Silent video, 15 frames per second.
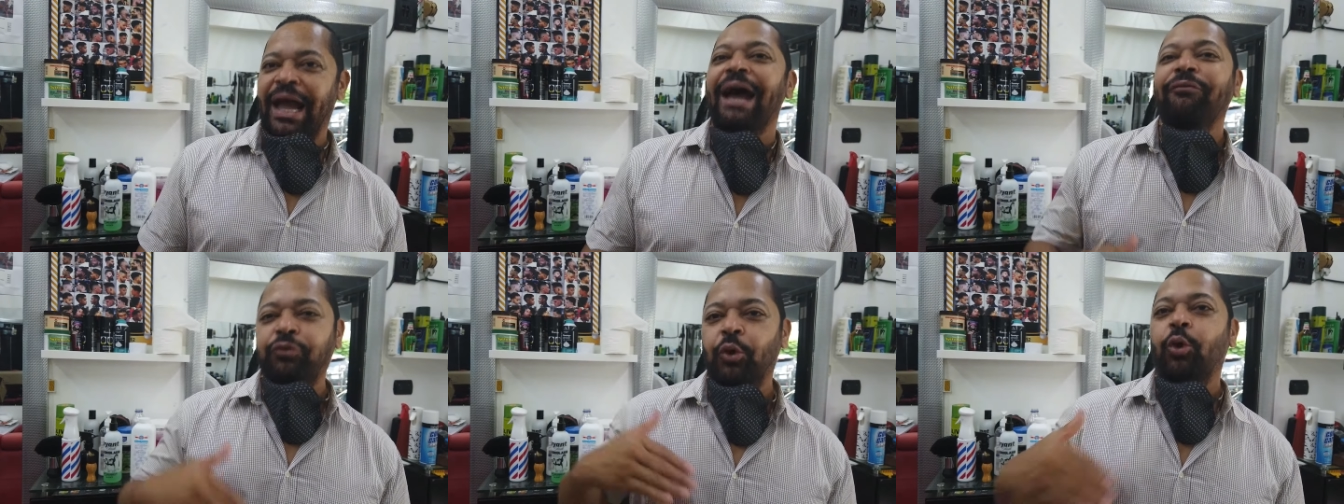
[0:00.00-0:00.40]
They
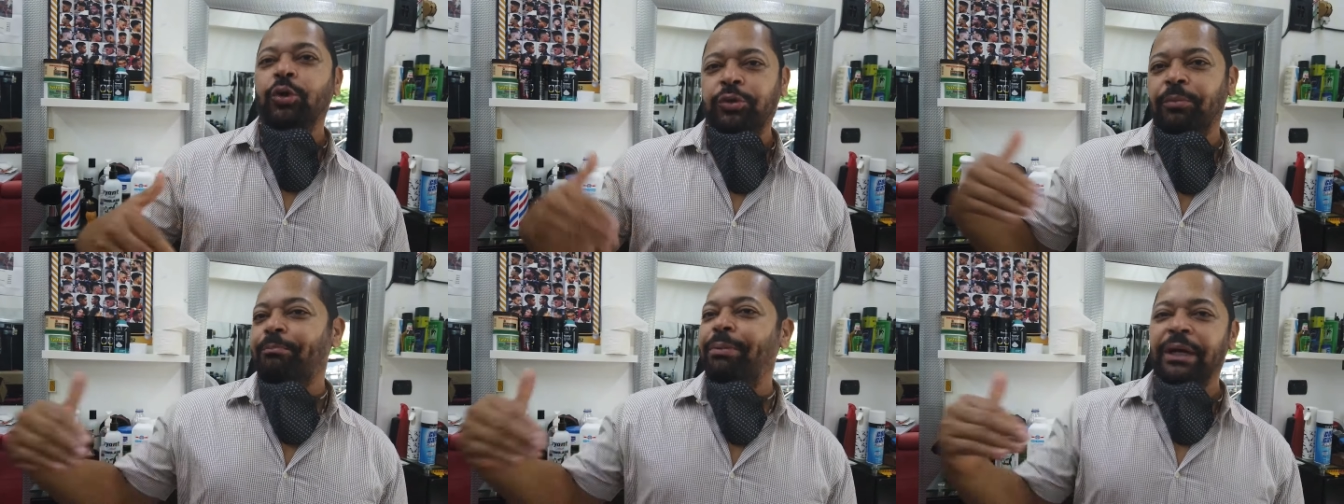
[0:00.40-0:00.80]
have to go
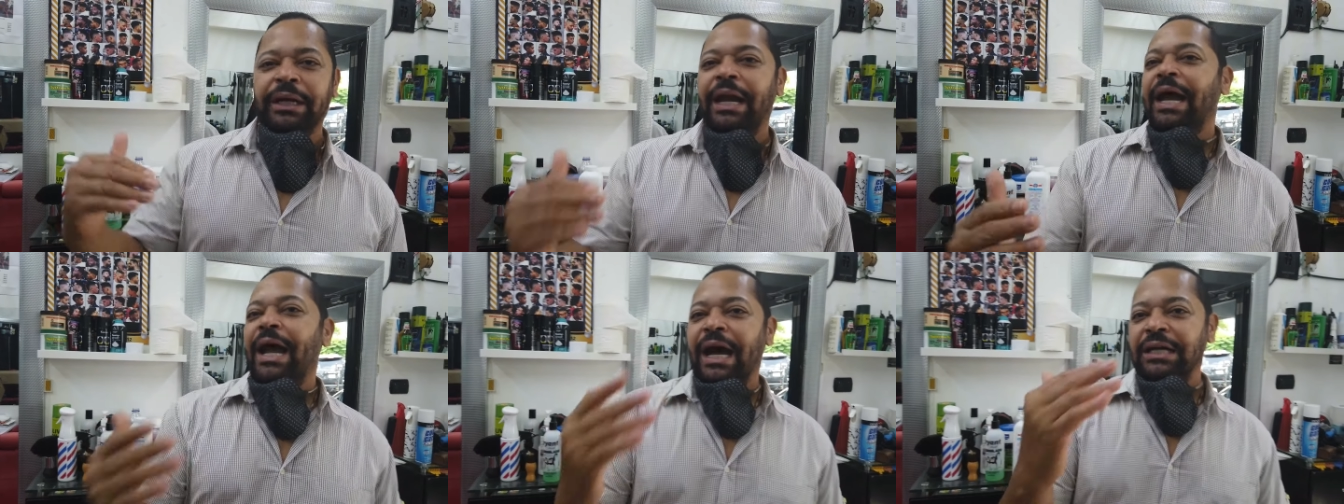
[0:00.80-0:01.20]
to,
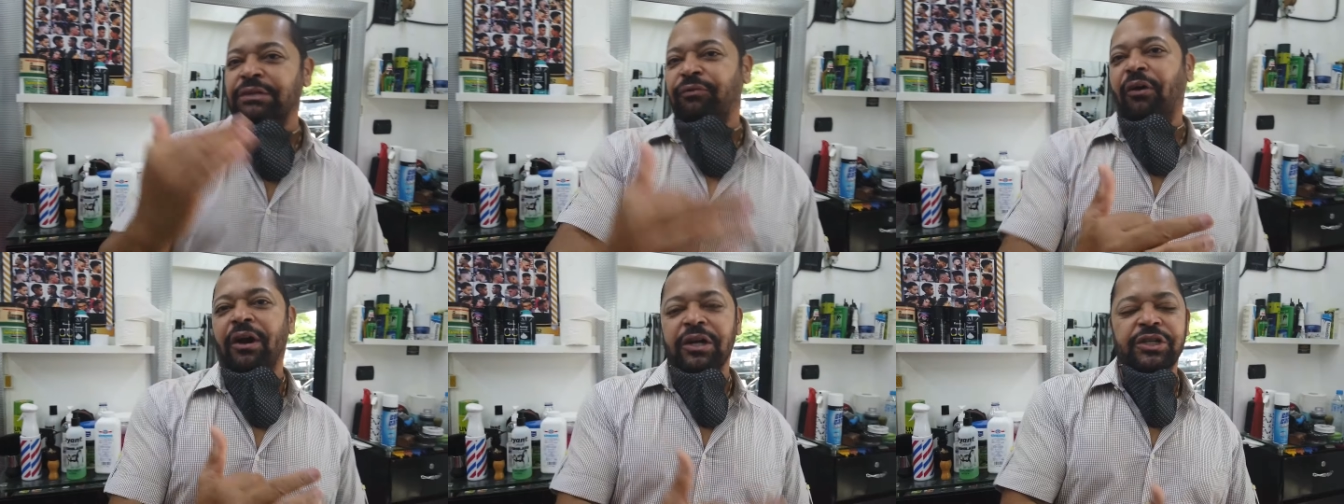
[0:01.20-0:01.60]
but
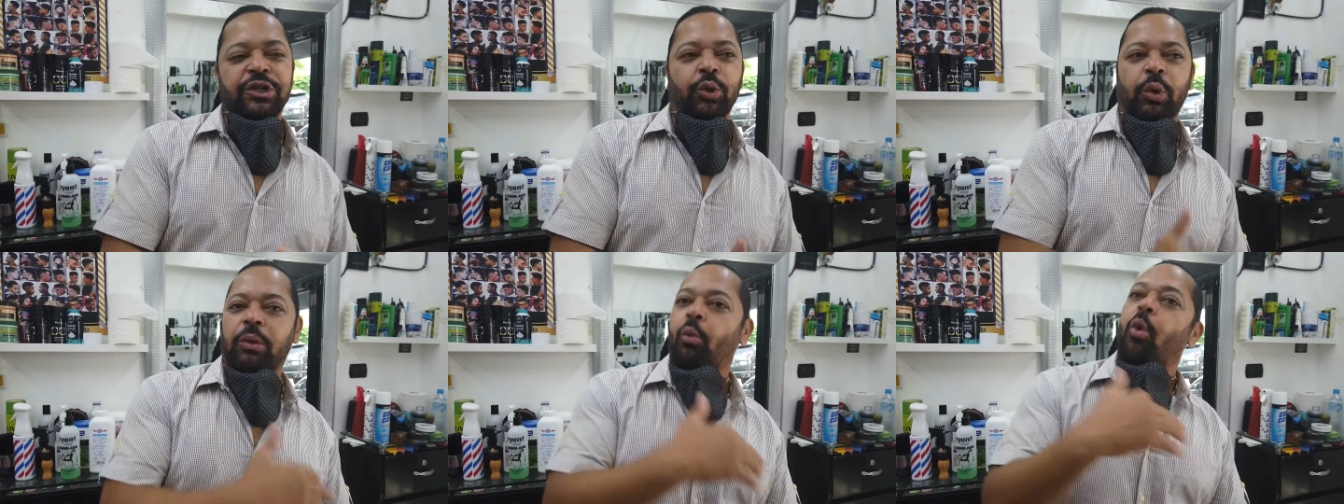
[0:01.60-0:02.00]
as far as
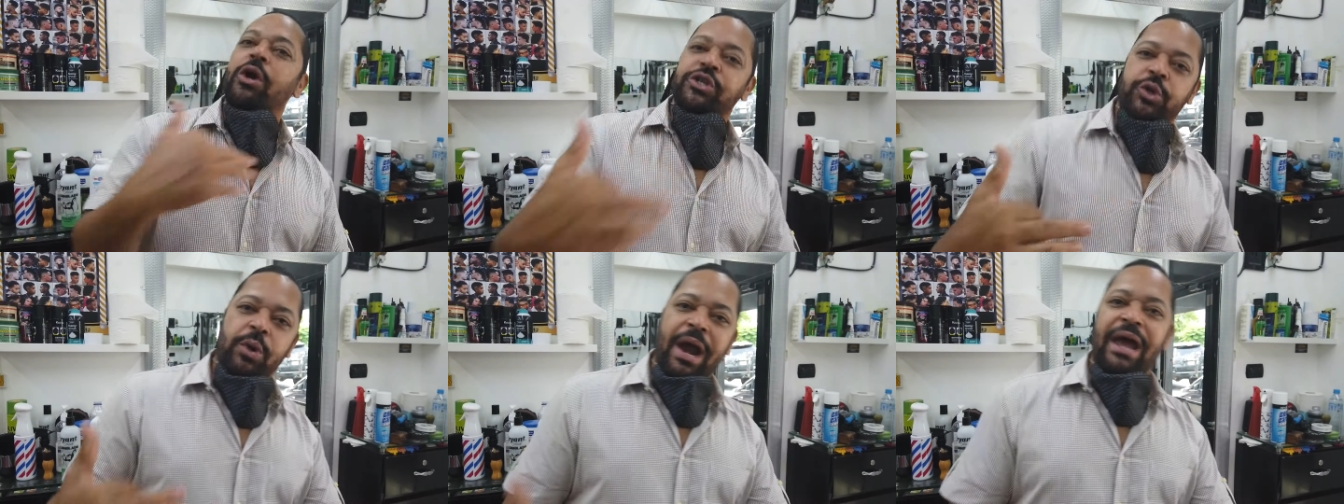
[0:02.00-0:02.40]
doing
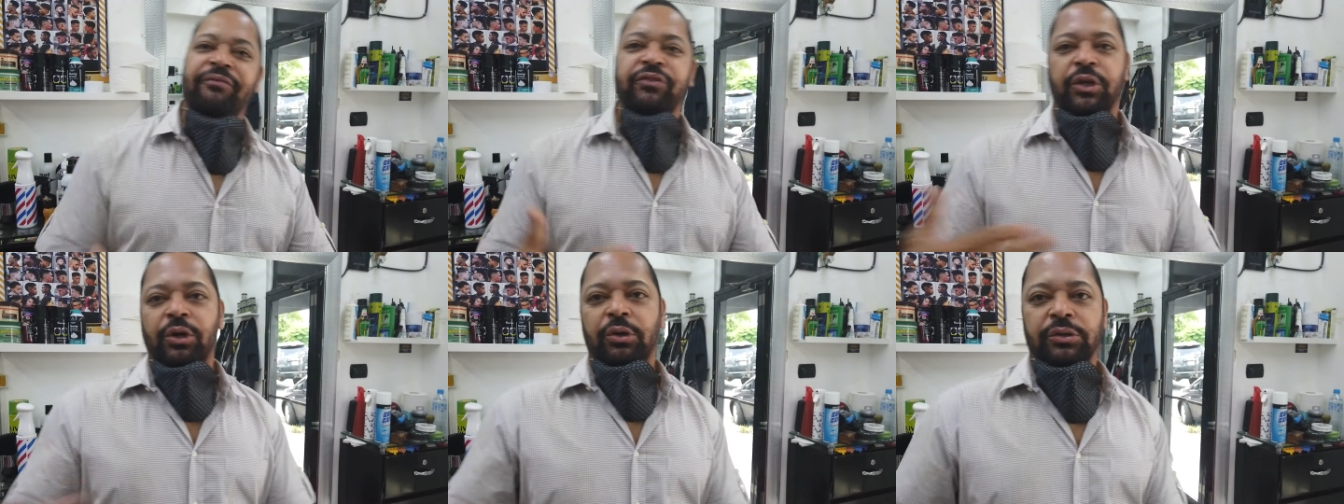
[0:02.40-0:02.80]

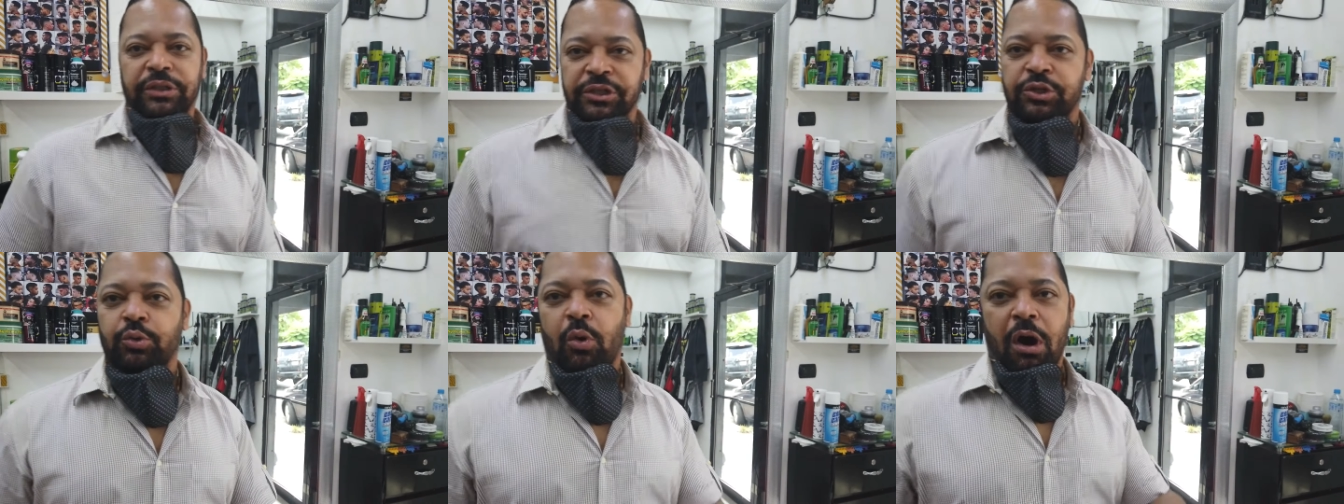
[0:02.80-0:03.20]
witchcraft, you know,
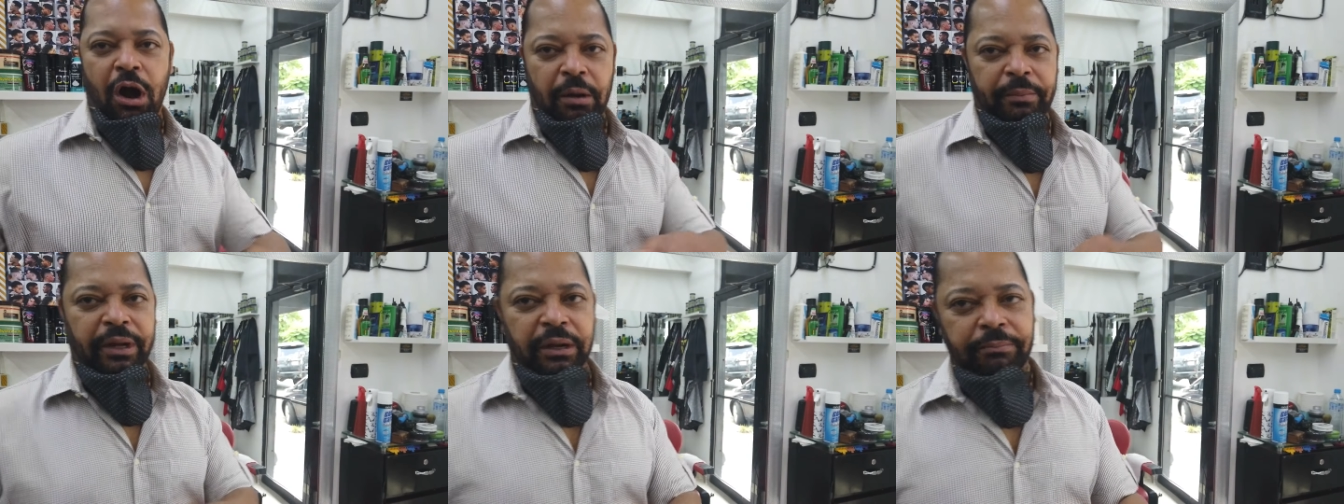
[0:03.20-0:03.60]
just to
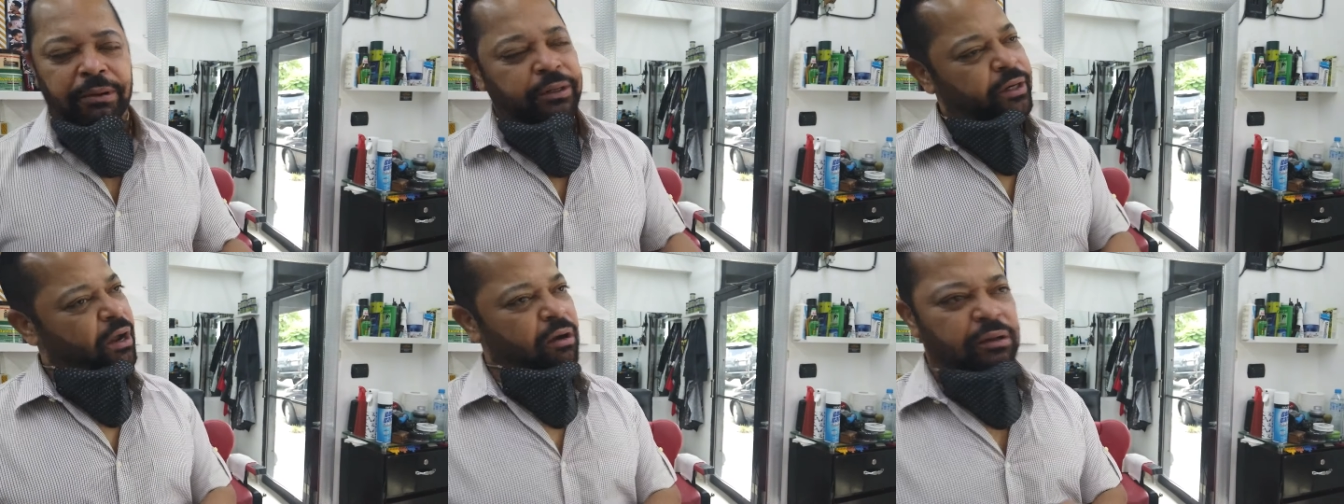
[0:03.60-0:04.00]
harm anybody,
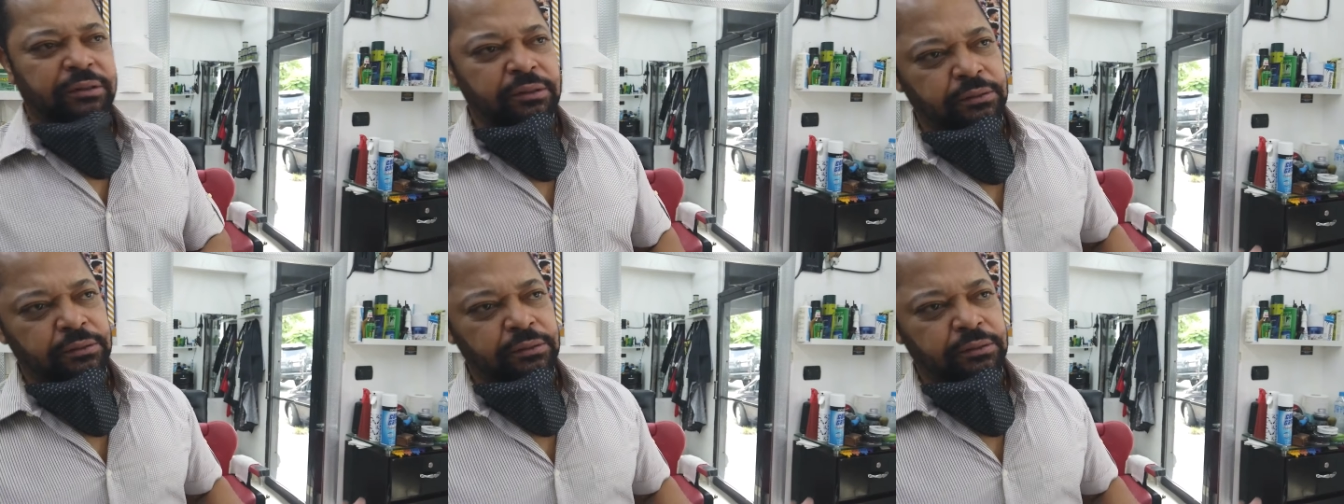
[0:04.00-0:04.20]
but no.